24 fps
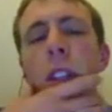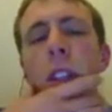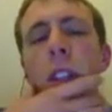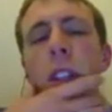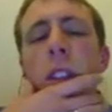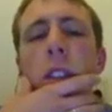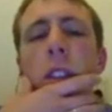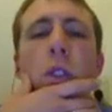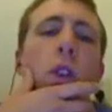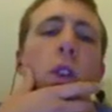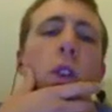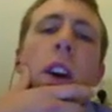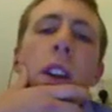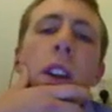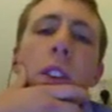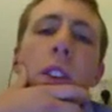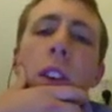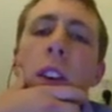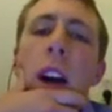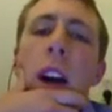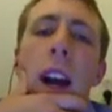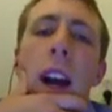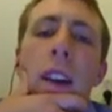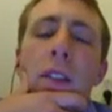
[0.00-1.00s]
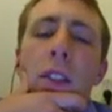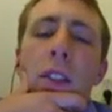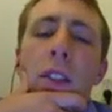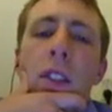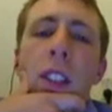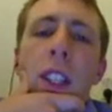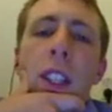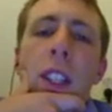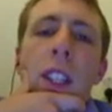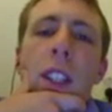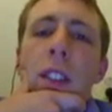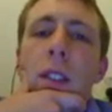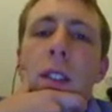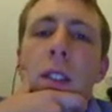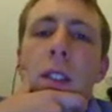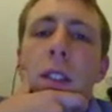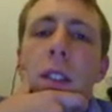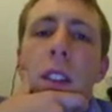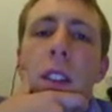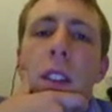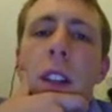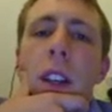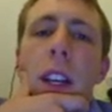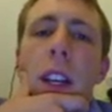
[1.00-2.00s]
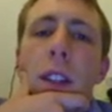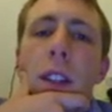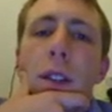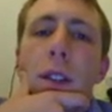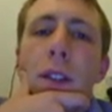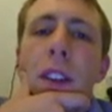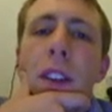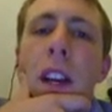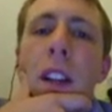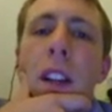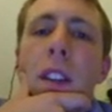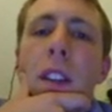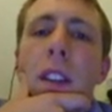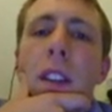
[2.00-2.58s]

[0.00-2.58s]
well, I haven't seen it as of yet.